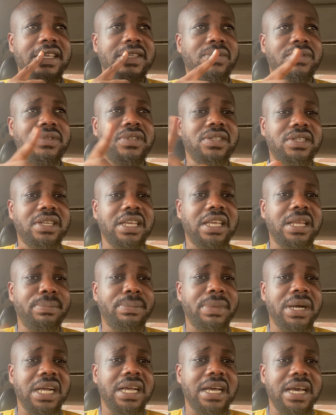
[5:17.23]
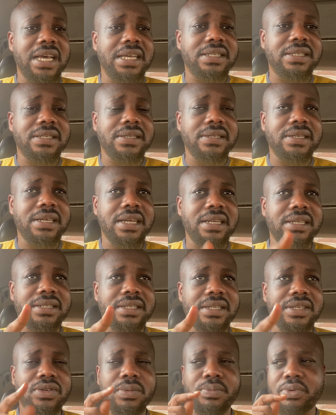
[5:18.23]
was just Take It Back guys that
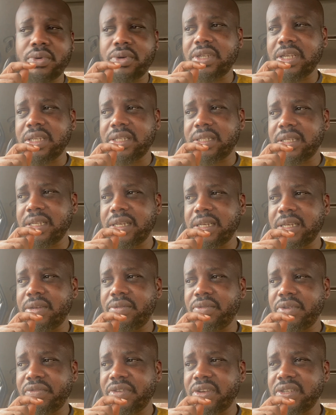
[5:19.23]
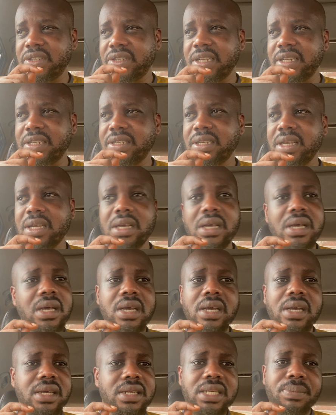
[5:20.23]
did protest in Rivers State.
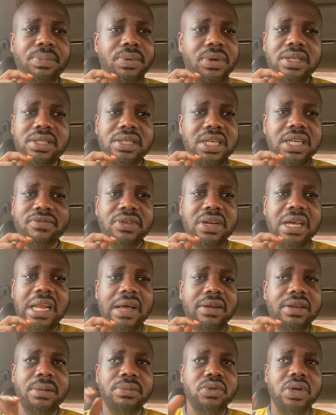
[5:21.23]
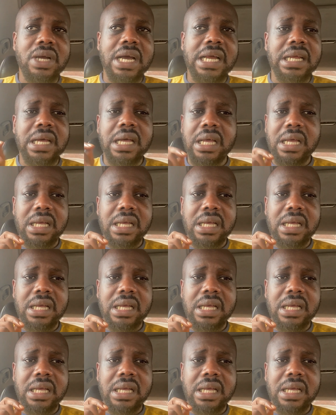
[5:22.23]
The police didn't even allow them to gather.